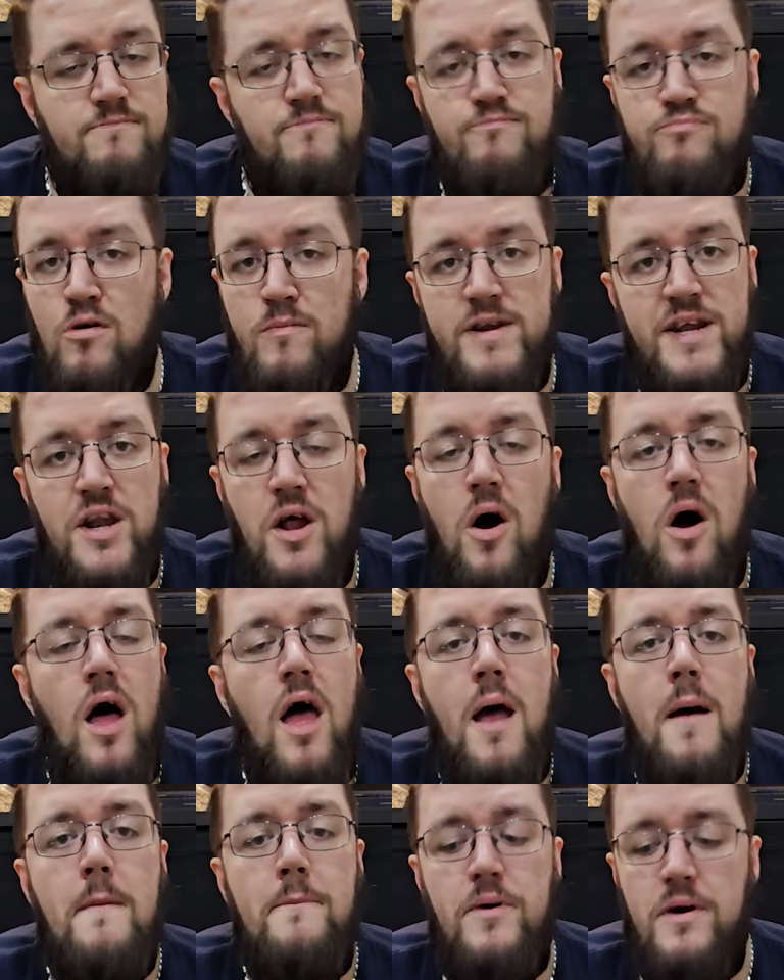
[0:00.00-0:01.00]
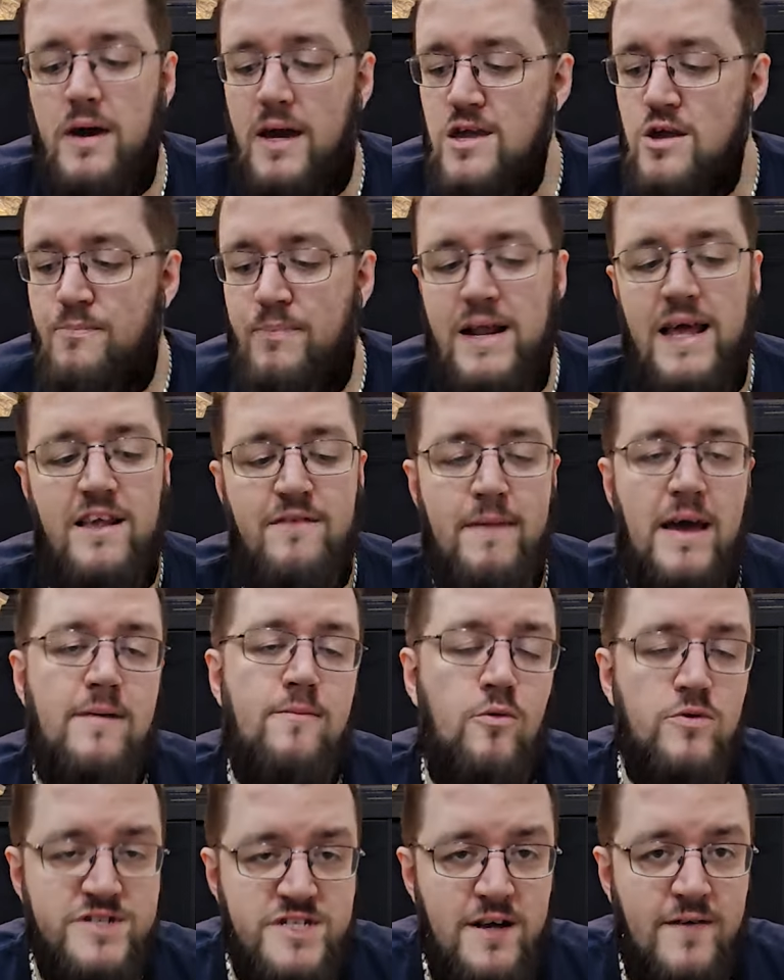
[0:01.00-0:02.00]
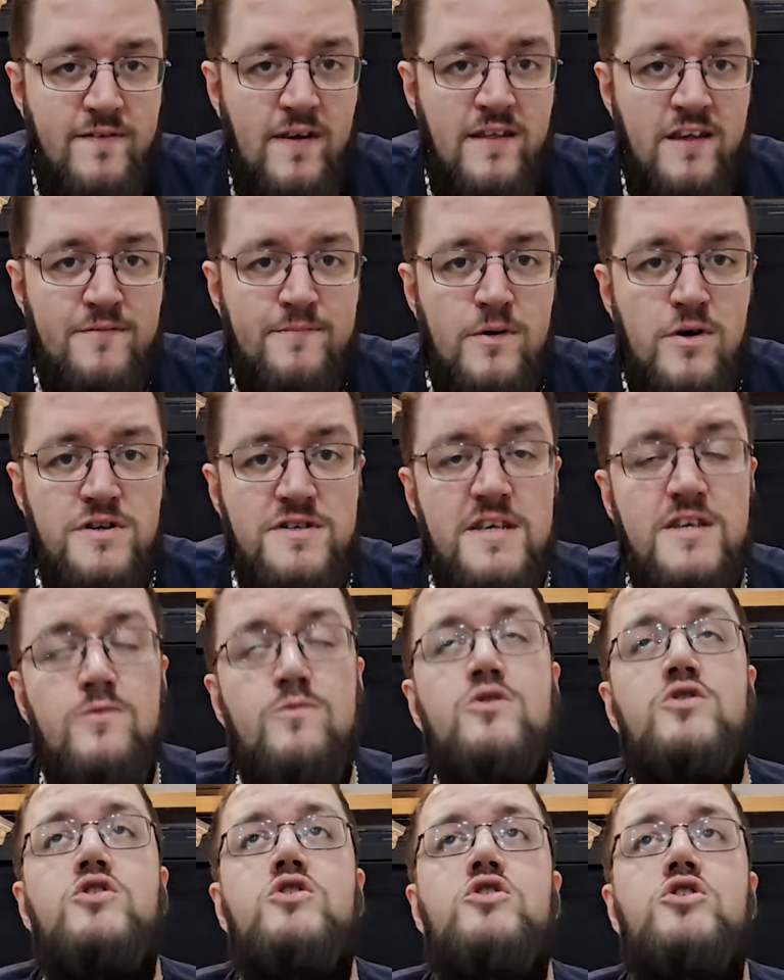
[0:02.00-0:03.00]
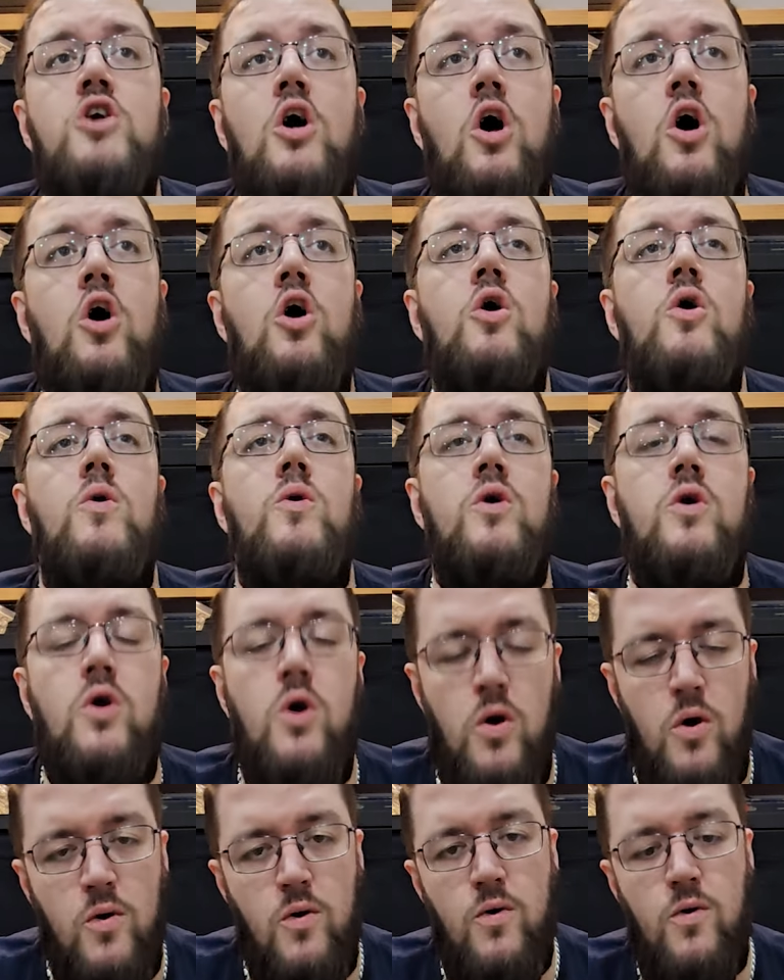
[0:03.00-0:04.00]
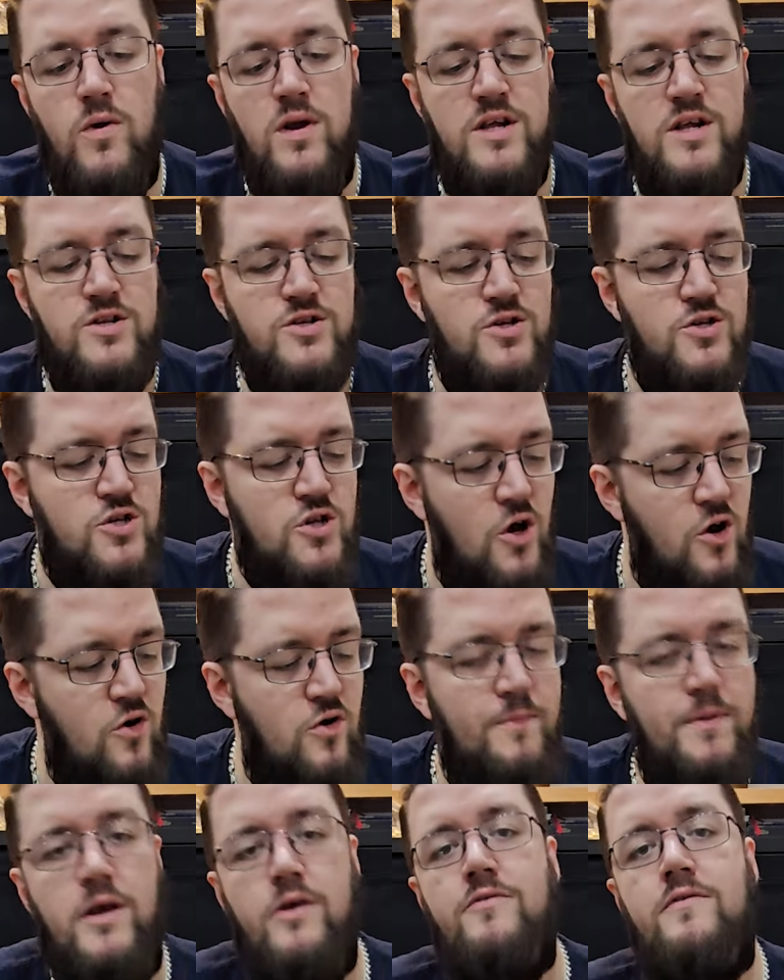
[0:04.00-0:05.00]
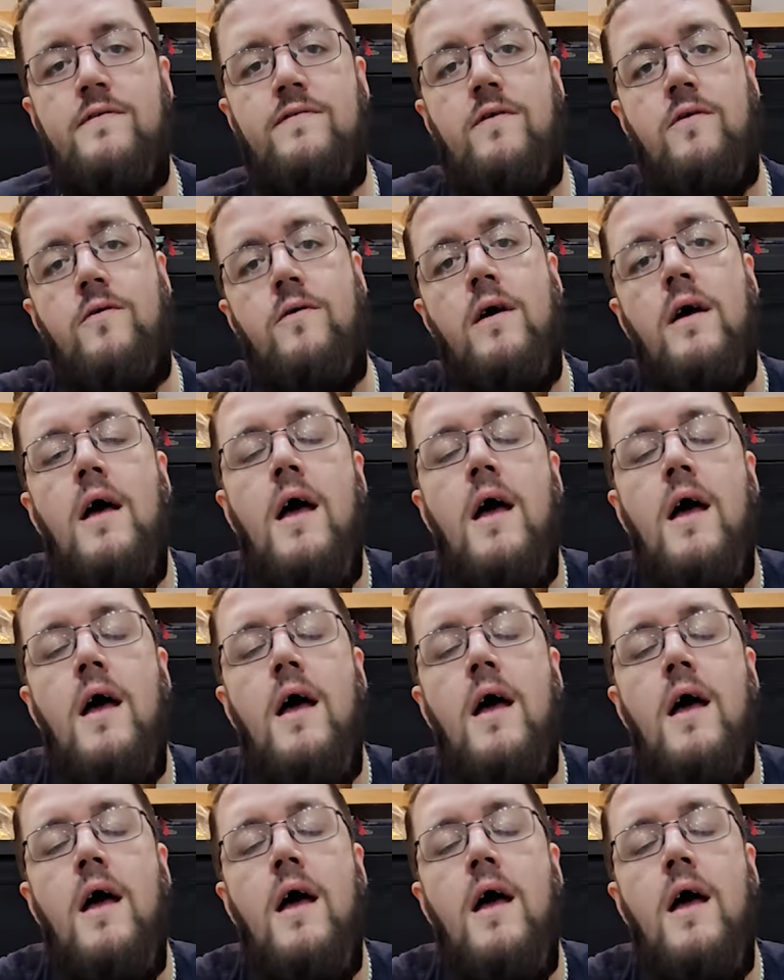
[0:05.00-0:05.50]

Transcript: probably not, but can you please make more stuff like this, because it was so cool. It's so beautiful.